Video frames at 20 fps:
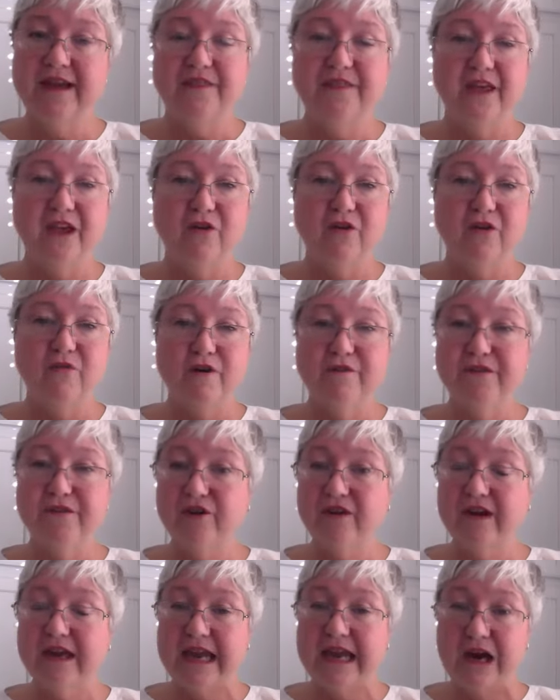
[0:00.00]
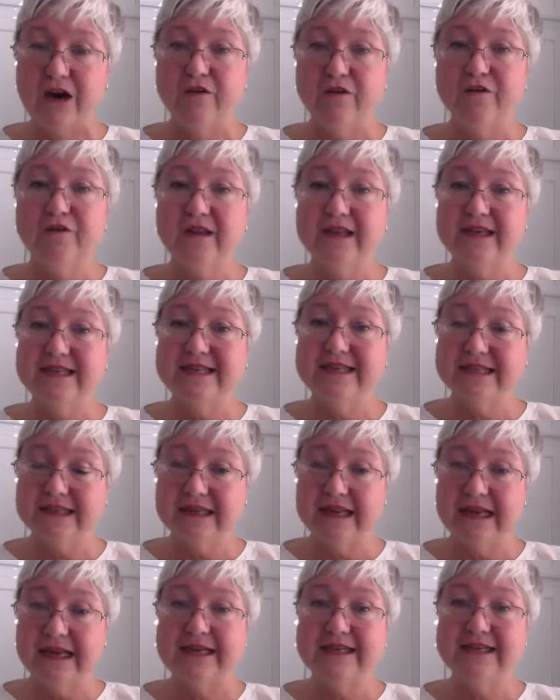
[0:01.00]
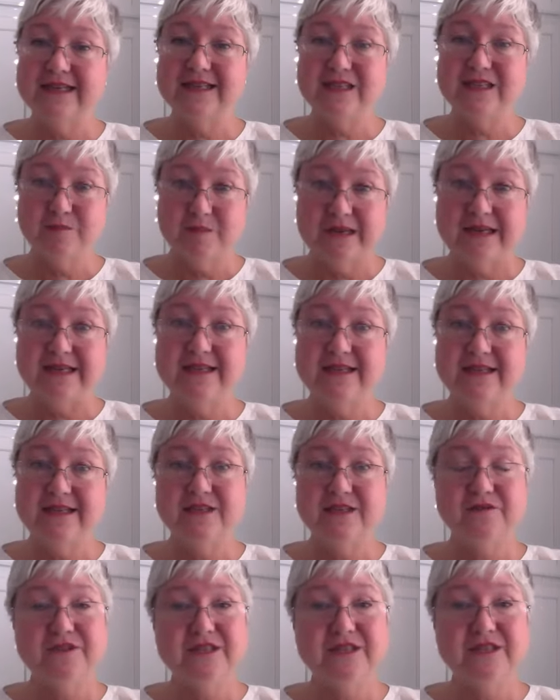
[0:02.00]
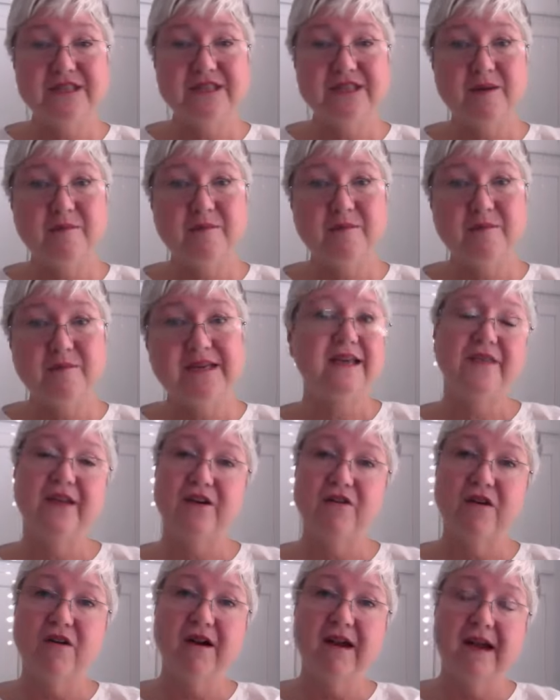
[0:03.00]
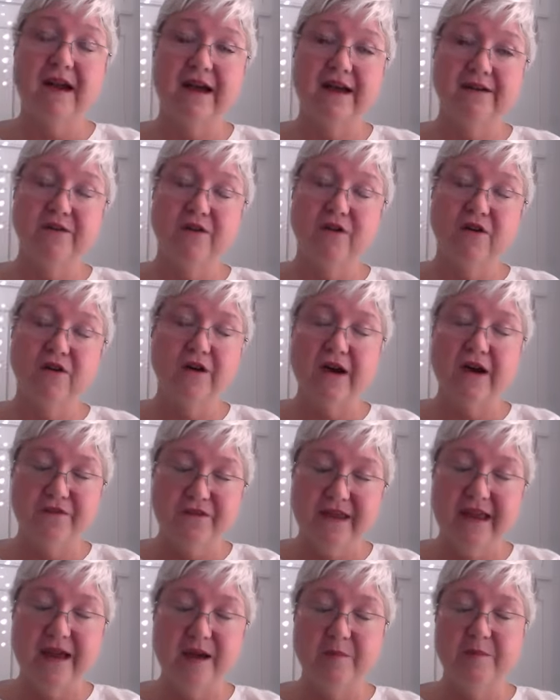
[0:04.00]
They grow very carefully selected species of CBD that are of